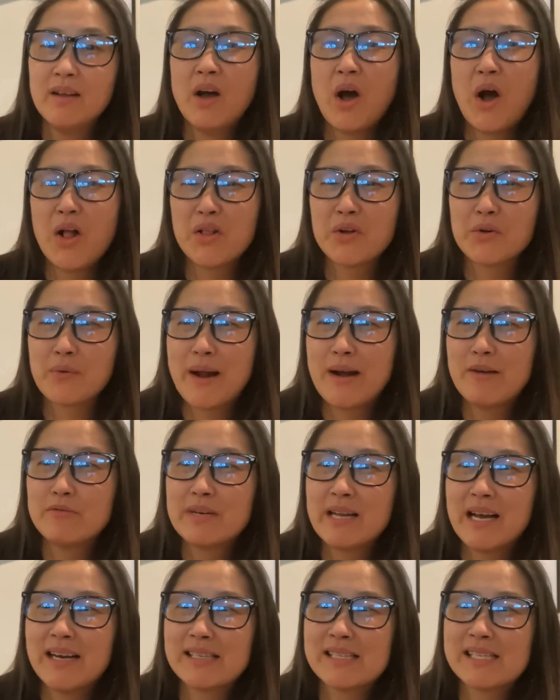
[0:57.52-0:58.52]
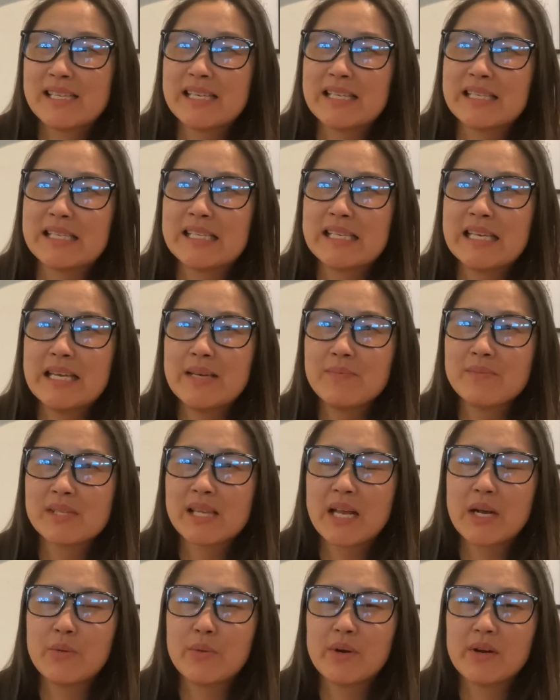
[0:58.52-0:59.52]
All around us, it seems
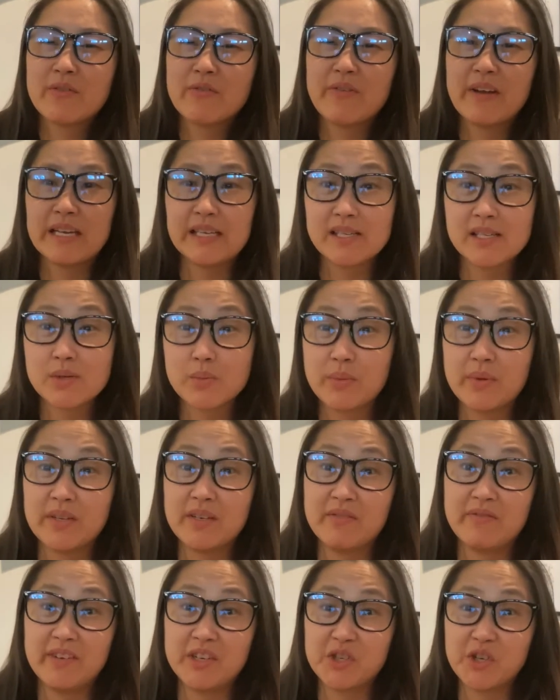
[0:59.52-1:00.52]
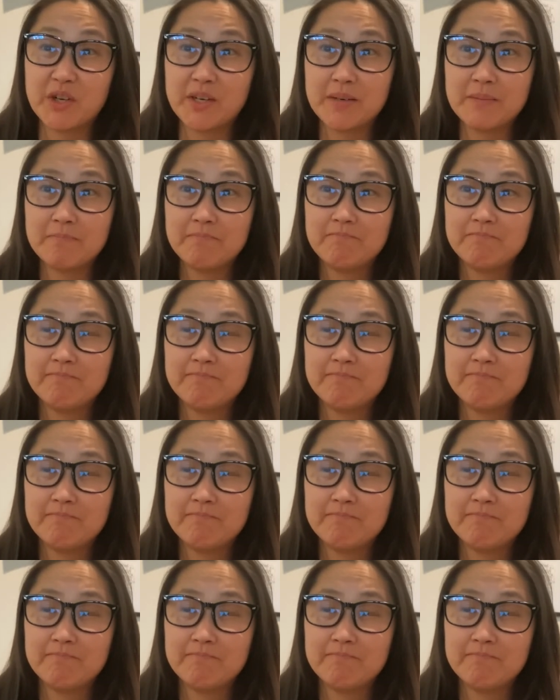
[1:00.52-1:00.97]
like we're faced with division